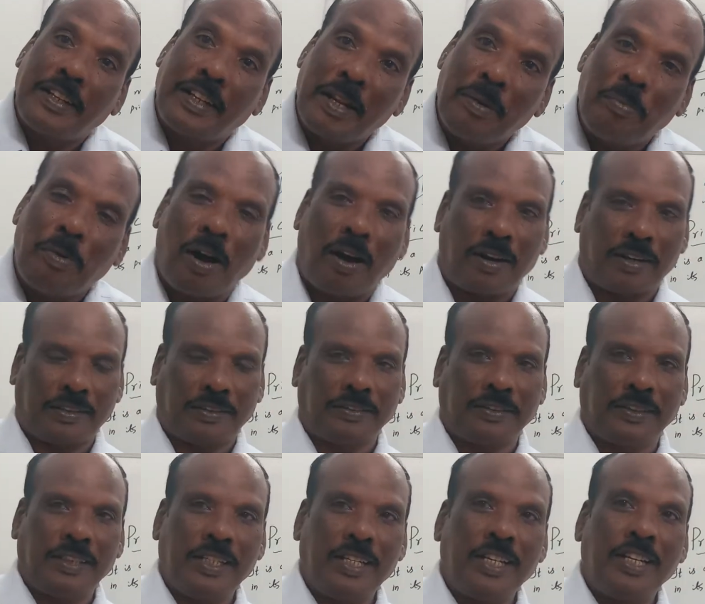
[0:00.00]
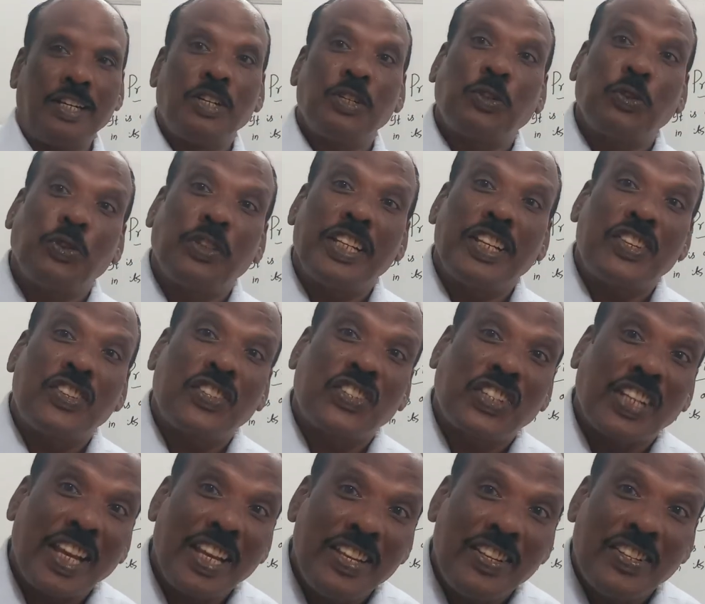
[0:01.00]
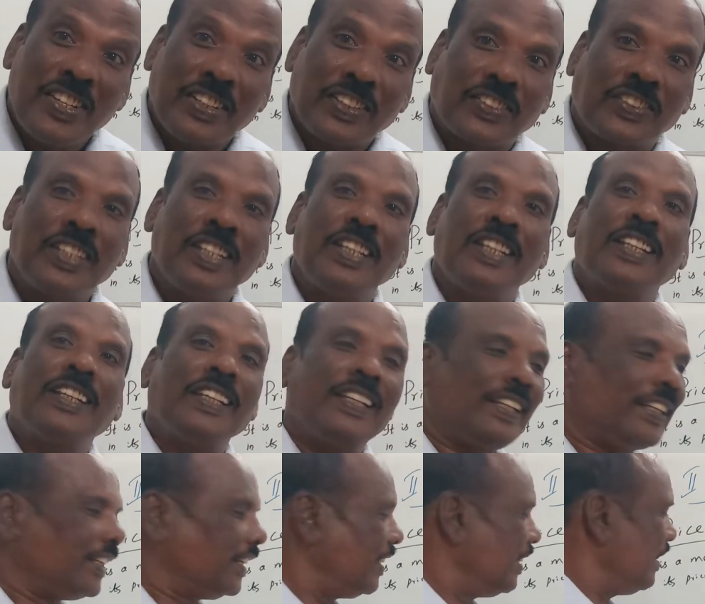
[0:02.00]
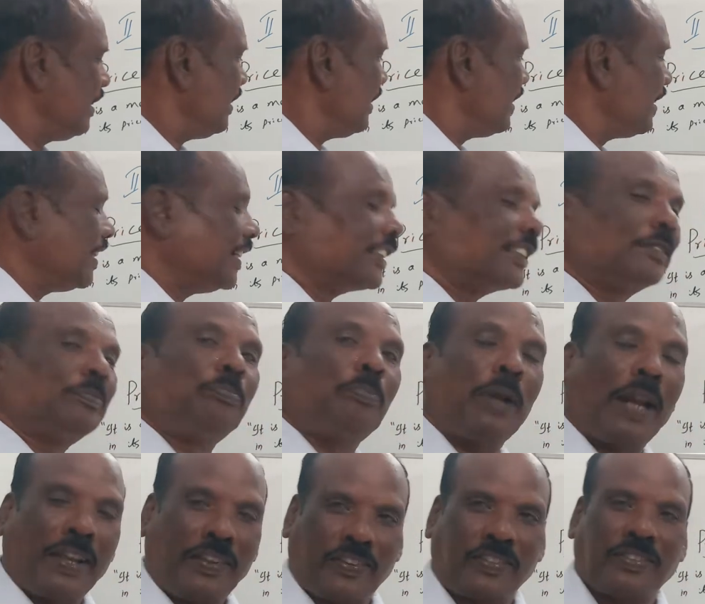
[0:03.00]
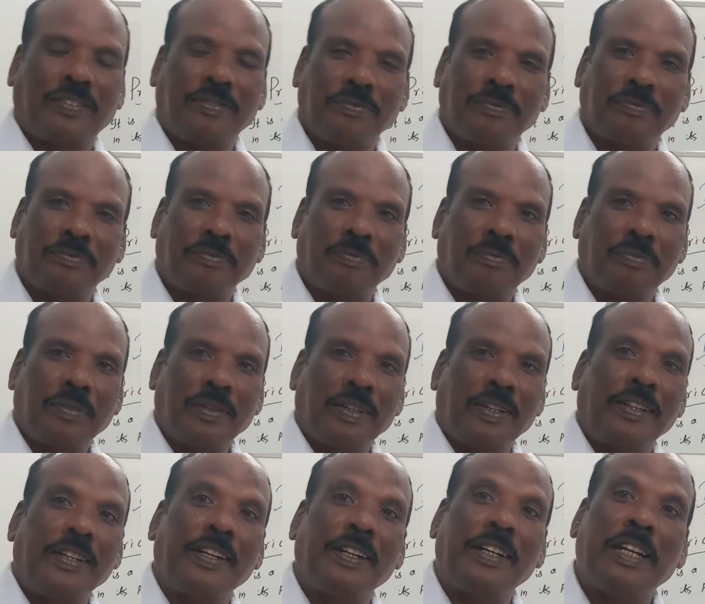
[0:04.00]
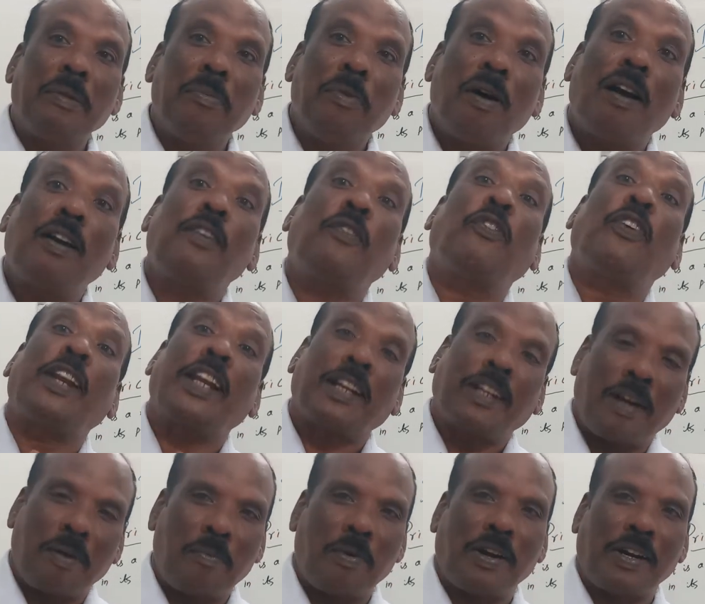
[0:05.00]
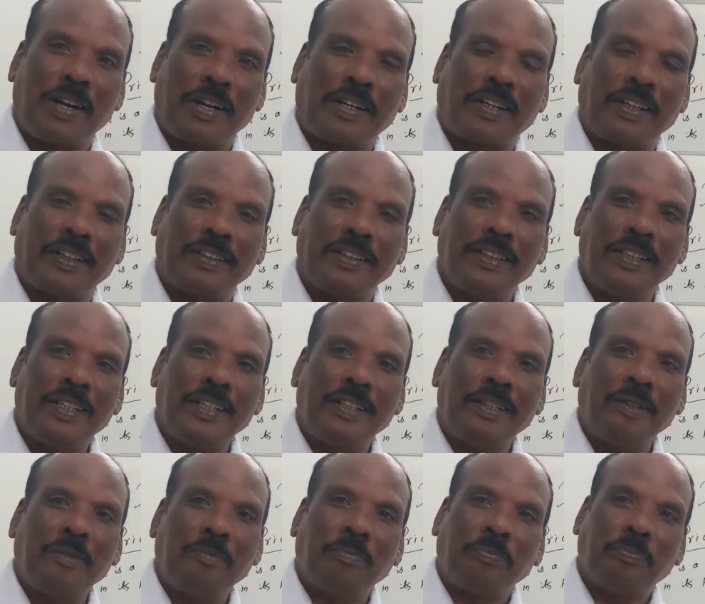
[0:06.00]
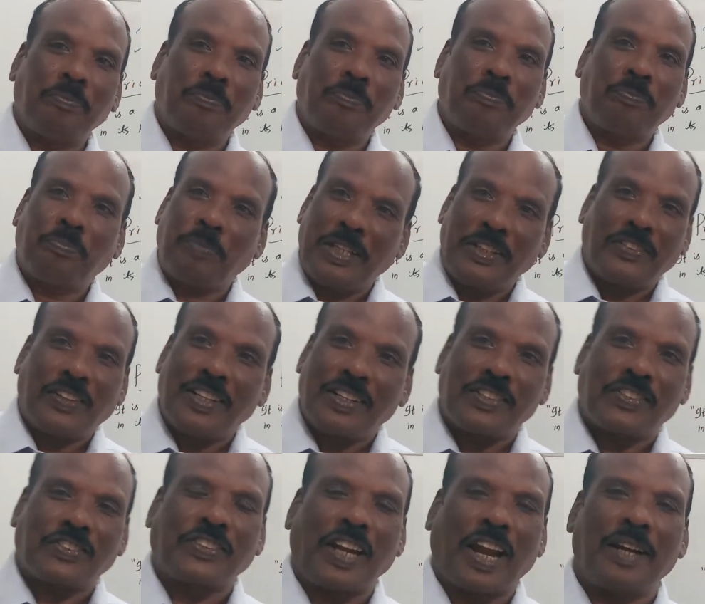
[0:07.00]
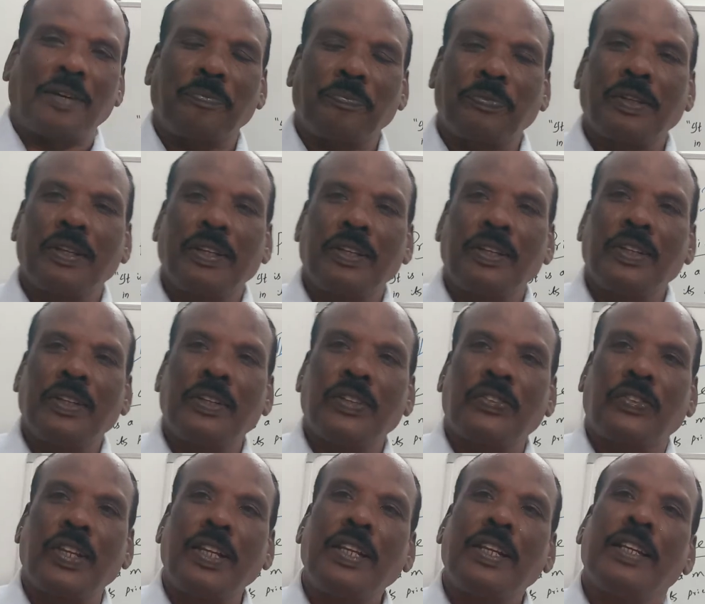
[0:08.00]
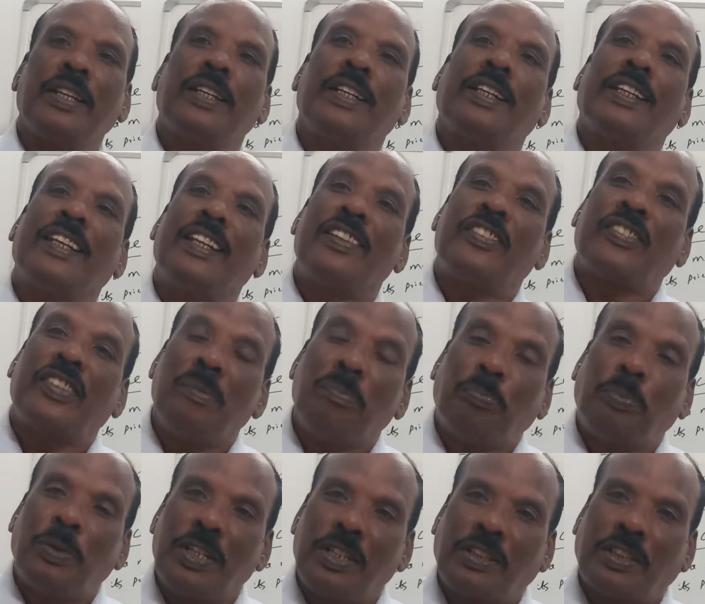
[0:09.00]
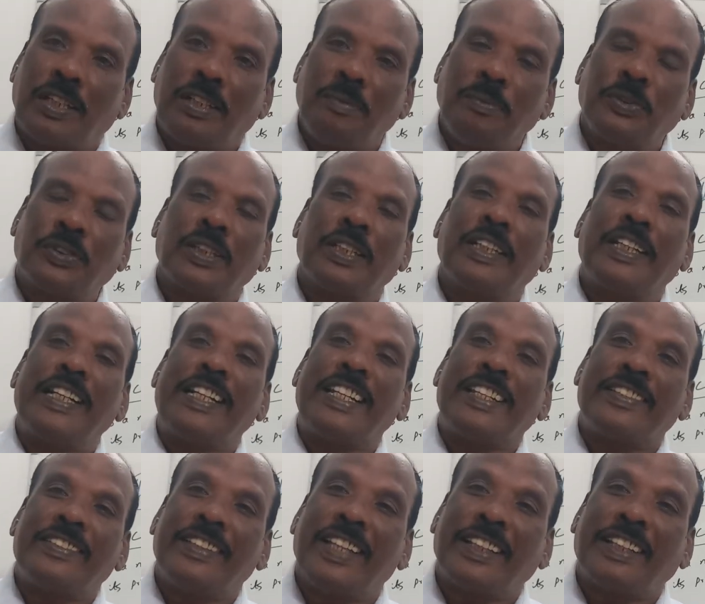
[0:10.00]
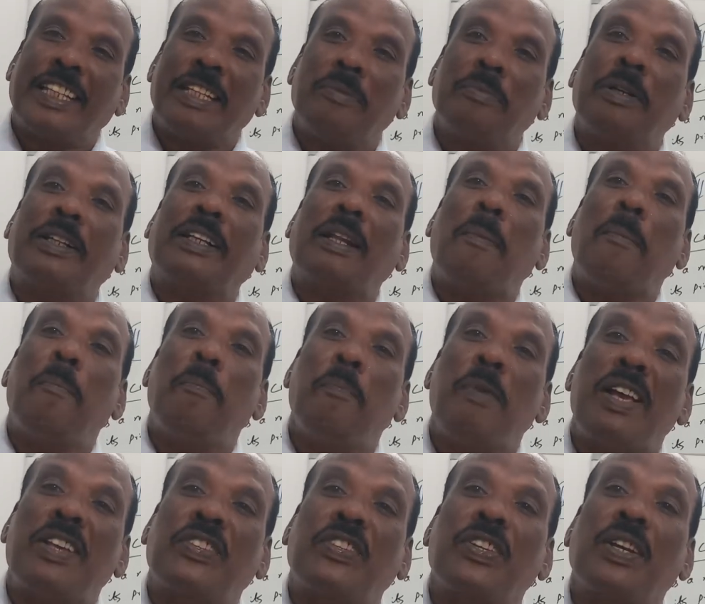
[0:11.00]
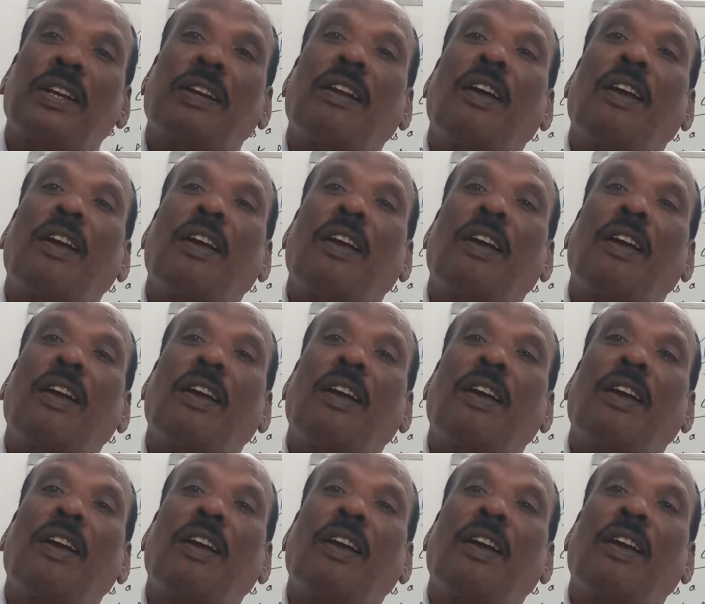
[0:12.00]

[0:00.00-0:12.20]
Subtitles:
demand to the changes in its price. The demand for a commodity. Please understand. See, in simple terms, it is nothing but a measure